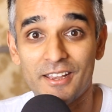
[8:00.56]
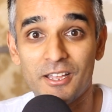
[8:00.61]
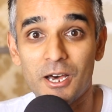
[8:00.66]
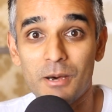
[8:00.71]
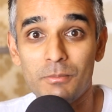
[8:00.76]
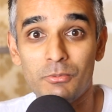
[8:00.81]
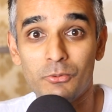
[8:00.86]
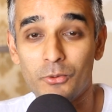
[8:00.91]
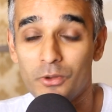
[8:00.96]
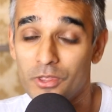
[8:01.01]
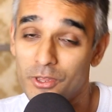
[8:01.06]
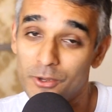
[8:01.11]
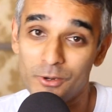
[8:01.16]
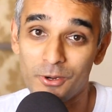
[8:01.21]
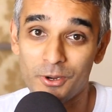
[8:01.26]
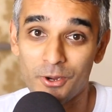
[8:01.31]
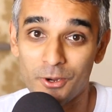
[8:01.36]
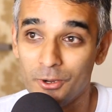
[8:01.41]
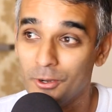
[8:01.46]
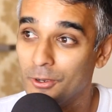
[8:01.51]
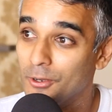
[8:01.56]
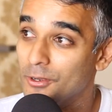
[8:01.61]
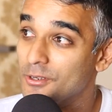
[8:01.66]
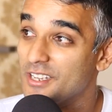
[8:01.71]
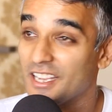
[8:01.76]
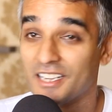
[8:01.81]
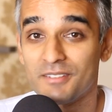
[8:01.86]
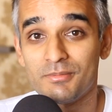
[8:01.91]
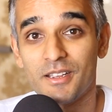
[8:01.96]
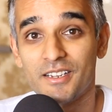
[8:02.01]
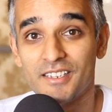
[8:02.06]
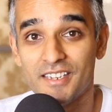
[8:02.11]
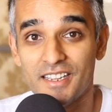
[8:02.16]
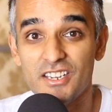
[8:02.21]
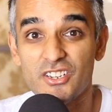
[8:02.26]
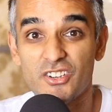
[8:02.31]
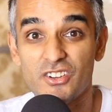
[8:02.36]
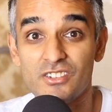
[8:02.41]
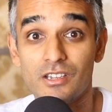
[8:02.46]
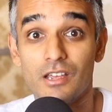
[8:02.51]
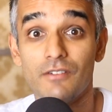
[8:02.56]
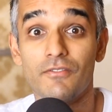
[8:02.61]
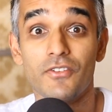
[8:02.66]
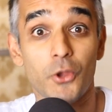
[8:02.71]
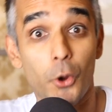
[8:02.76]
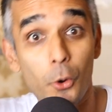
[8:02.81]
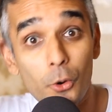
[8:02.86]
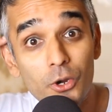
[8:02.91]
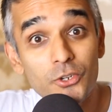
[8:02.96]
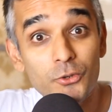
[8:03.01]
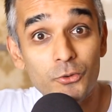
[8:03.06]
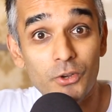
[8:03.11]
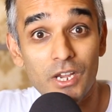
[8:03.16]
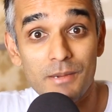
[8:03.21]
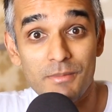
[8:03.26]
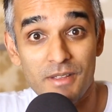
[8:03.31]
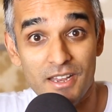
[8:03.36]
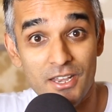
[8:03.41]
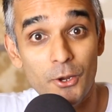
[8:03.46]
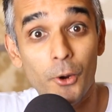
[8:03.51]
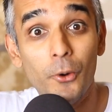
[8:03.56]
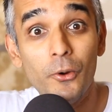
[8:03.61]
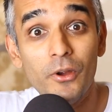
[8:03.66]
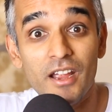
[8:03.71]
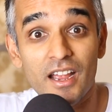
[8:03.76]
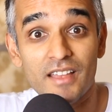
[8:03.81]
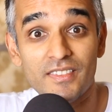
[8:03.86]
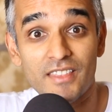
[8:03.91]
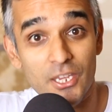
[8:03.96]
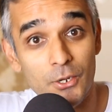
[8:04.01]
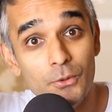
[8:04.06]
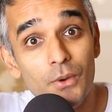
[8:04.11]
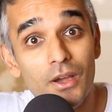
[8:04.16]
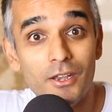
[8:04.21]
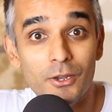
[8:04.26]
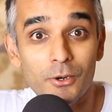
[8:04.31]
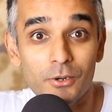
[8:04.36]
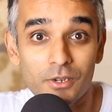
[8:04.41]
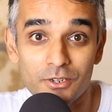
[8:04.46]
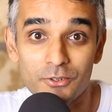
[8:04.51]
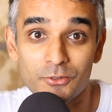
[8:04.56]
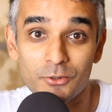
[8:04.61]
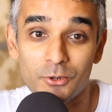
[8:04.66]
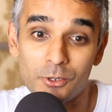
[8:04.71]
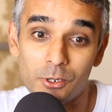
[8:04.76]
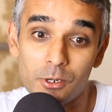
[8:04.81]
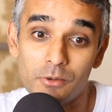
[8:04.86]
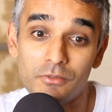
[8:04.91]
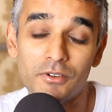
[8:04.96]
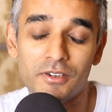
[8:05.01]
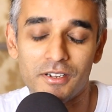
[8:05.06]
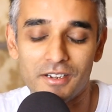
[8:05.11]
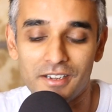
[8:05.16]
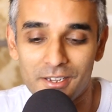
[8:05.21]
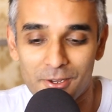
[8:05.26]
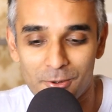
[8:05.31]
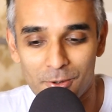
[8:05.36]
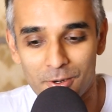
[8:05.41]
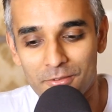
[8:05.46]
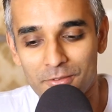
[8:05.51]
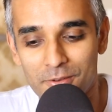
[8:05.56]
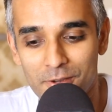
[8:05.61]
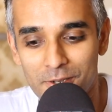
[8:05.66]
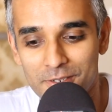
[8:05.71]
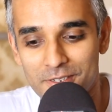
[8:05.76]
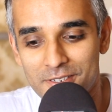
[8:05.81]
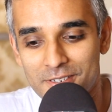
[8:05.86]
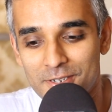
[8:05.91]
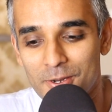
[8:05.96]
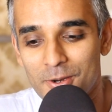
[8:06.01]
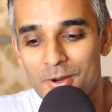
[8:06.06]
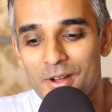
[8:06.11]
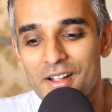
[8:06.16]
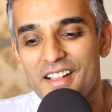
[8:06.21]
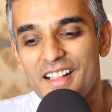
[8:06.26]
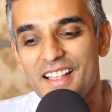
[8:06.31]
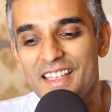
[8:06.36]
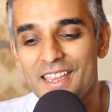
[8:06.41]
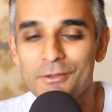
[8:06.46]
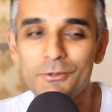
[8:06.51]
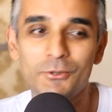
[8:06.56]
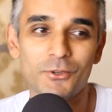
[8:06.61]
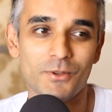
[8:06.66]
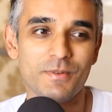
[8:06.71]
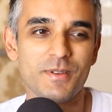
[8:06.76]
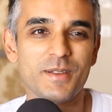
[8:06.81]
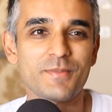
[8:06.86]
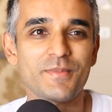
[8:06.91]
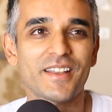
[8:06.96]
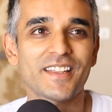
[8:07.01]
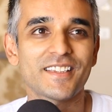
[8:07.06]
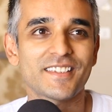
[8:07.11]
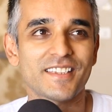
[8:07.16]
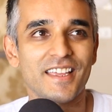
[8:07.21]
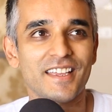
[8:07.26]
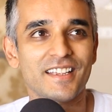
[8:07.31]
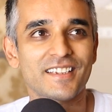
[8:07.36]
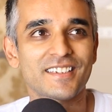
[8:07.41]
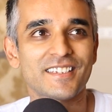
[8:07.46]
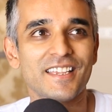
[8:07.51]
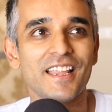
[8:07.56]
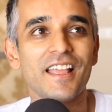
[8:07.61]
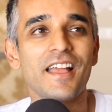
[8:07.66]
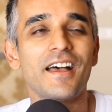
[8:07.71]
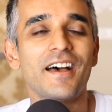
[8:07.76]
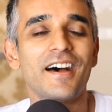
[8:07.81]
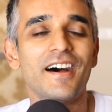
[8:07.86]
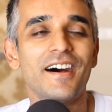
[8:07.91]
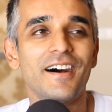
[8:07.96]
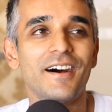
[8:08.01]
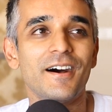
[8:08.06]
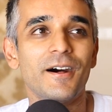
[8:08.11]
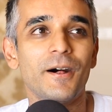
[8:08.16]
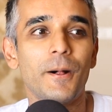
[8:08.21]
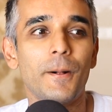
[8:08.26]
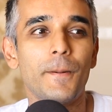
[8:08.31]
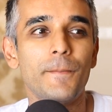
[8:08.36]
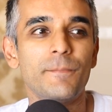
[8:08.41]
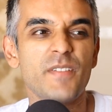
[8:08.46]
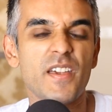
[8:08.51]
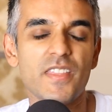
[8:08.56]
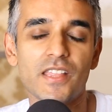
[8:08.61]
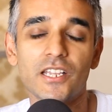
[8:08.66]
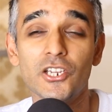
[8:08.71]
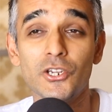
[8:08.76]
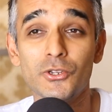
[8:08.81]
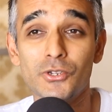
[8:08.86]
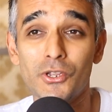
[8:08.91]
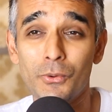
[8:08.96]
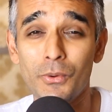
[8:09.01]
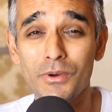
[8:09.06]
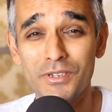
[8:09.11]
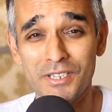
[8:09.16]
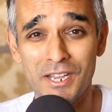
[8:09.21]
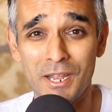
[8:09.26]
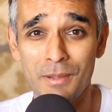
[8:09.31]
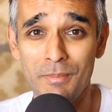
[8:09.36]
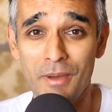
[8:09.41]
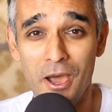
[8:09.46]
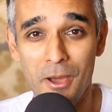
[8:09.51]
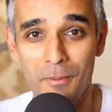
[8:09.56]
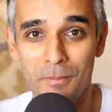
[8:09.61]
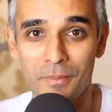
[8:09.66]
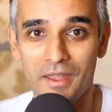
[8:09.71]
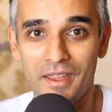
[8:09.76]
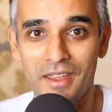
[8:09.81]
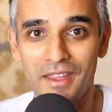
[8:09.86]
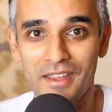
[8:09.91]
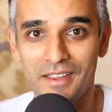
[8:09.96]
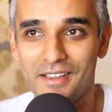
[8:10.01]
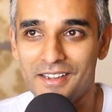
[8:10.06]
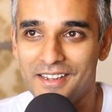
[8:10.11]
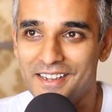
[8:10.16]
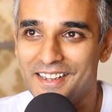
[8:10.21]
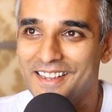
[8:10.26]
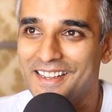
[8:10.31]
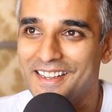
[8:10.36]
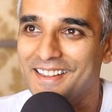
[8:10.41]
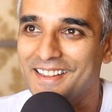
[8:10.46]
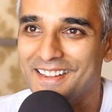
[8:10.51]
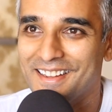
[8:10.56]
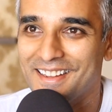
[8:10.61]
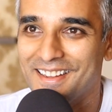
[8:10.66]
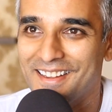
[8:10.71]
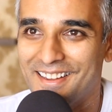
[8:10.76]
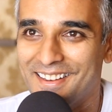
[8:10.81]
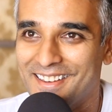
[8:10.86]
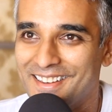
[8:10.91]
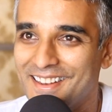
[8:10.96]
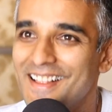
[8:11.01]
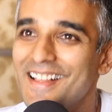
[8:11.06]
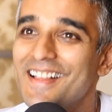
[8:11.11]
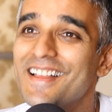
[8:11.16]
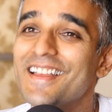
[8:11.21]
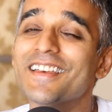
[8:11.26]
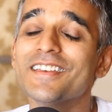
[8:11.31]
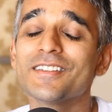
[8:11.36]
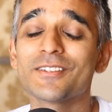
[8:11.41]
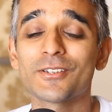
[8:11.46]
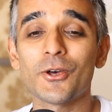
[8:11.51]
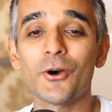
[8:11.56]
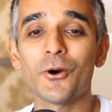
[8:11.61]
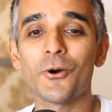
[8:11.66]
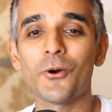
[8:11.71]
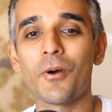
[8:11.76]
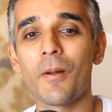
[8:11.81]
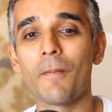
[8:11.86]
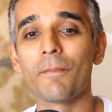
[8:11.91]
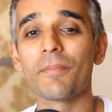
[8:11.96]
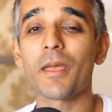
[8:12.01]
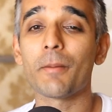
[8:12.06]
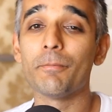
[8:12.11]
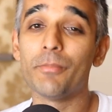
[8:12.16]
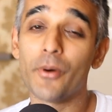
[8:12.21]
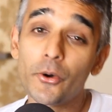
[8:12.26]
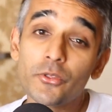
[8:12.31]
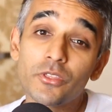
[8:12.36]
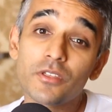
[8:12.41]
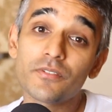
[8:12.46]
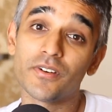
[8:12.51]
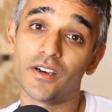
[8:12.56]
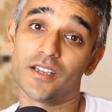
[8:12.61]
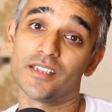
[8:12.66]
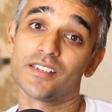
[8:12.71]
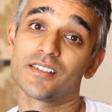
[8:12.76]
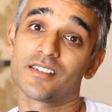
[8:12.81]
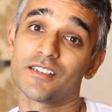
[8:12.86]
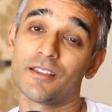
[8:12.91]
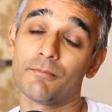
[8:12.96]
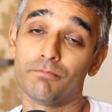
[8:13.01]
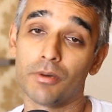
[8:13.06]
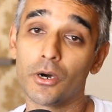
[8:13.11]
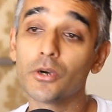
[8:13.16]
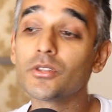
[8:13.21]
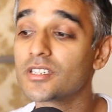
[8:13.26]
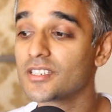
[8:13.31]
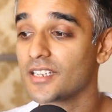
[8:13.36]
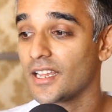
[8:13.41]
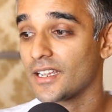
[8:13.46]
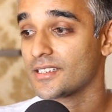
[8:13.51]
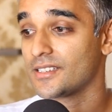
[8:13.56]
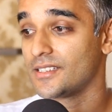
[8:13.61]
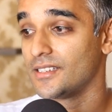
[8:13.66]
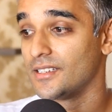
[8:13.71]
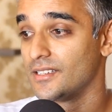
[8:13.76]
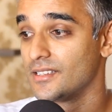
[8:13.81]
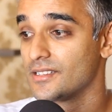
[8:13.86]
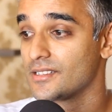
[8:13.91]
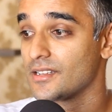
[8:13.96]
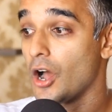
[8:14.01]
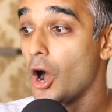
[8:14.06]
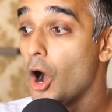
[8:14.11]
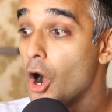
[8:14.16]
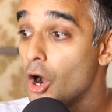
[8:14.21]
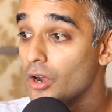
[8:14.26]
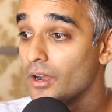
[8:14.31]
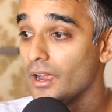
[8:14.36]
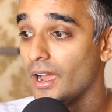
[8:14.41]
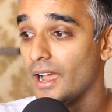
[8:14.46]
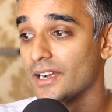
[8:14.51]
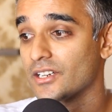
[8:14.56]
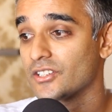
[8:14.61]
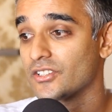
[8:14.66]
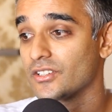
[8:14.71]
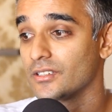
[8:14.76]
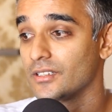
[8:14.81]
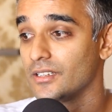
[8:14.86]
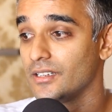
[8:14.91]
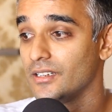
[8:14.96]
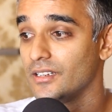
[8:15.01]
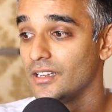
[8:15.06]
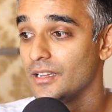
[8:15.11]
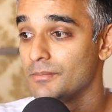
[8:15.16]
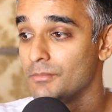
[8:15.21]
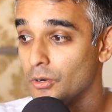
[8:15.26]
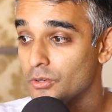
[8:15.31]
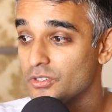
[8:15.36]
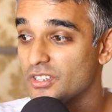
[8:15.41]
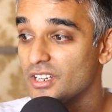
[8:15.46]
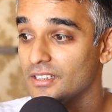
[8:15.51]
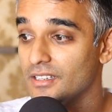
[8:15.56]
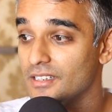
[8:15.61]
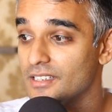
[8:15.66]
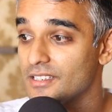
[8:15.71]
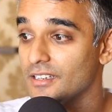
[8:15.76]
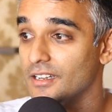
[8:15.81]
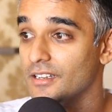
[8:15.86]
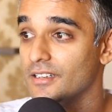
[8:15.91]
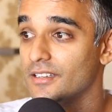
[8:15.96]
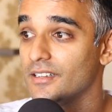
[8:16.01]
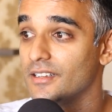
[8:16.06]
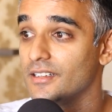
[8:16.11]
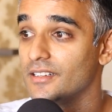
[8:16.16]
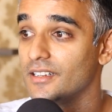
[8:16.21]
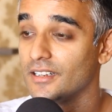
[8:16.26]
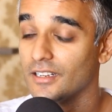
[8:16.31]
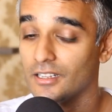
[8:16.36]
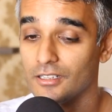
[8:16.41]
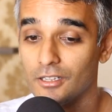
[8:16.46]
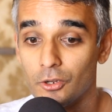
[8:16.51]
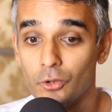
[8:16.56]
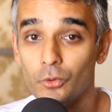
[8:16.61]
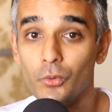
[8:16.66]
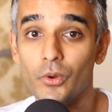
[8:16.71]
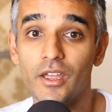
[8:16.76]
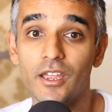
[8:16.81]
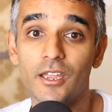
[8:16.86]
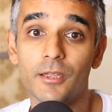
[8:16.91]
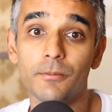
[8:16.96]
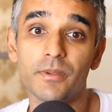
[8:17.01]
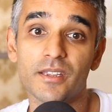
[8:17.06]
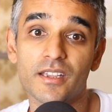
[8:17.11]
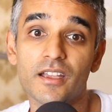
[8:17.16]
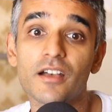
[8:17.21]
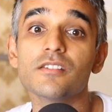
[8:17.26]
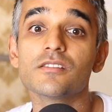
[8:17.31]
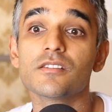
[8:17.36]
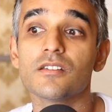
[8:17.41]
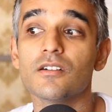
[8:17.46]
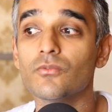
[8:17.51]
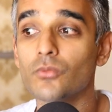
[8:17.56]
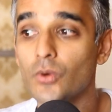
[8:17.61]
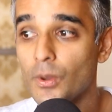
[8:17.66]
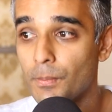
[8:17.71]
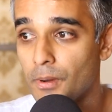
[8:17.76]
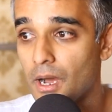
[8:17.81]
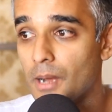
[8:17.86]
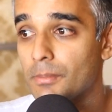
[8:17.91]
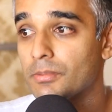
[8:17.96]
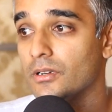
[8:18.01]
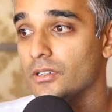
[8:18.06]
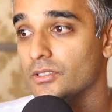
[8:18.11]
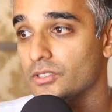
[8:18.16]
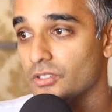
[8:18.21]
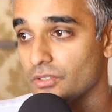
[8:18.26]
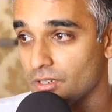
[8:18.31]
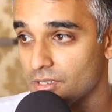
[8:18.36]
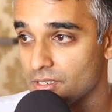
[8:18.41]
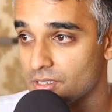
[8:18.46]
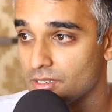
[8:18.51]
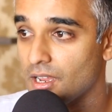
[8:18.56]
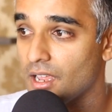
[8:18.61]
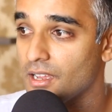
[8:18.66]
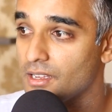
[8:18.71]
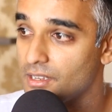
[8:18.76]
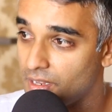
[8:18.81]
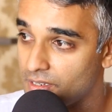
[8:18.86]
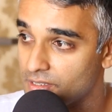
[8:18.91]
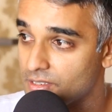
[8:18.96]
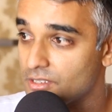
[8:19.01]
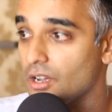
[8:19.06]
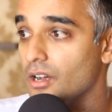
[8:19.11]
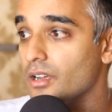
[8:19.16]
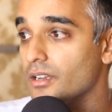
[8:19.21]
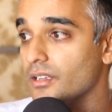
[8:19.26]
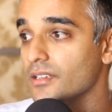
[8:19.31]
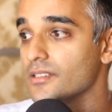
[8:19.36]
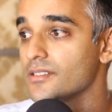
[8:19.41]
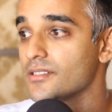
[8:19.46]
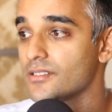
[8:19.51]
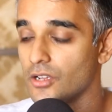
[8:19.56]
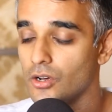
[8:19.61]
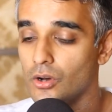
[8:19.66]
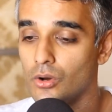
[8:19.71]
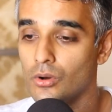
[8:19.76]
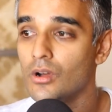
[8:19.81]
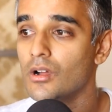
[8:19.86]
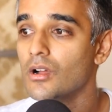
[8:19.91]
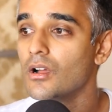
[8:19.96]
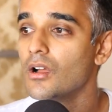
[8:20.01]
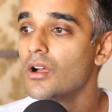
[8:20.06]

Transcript: up with your girl's expectations of your dream in your head that you had no control over, you're at fault. So he was dreaming about his ex. And then she's like, was it about me? And so both of us, both sexes are actually emotionally stunted in a little way because of what pop culture has taught us. So